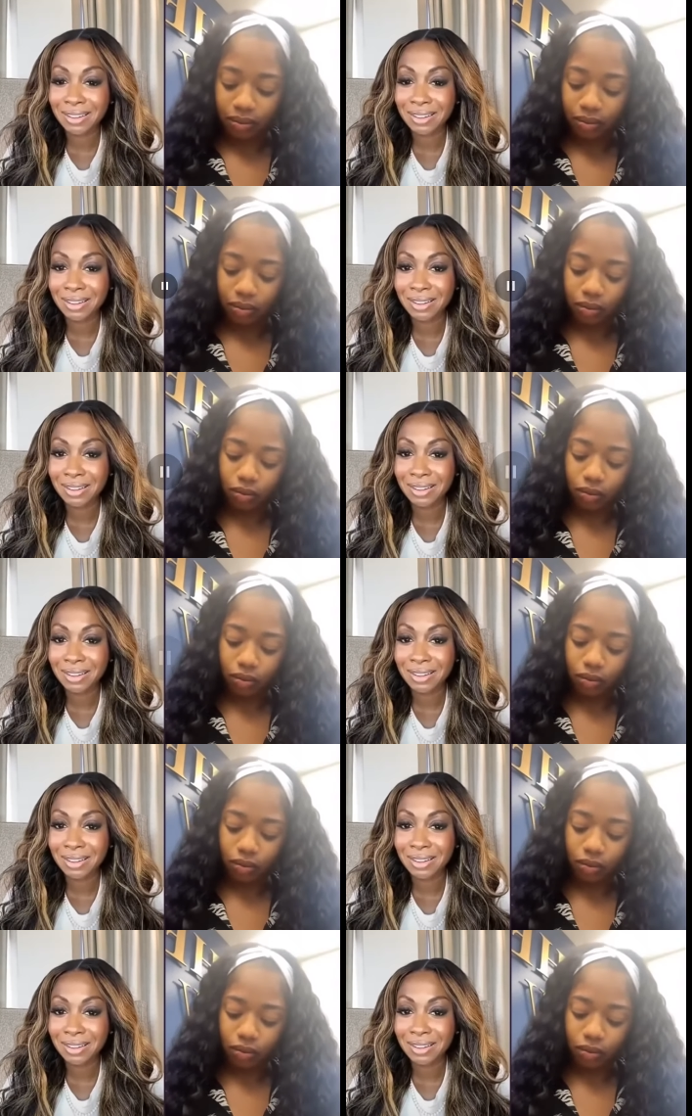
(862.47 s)

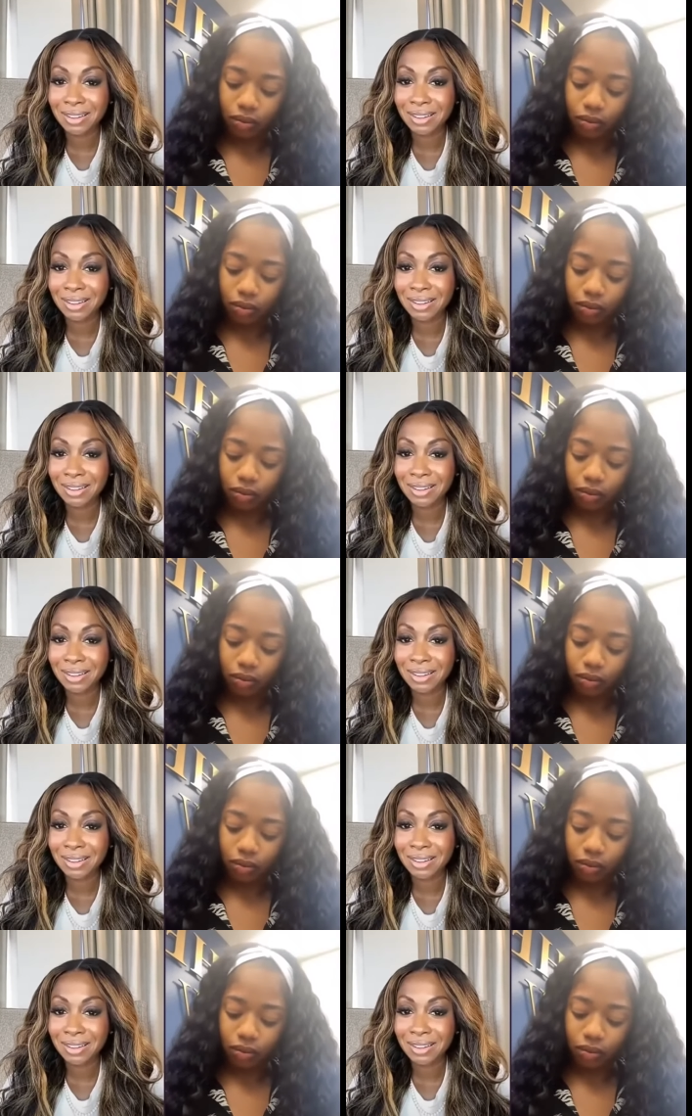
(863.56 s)
Nothing is said.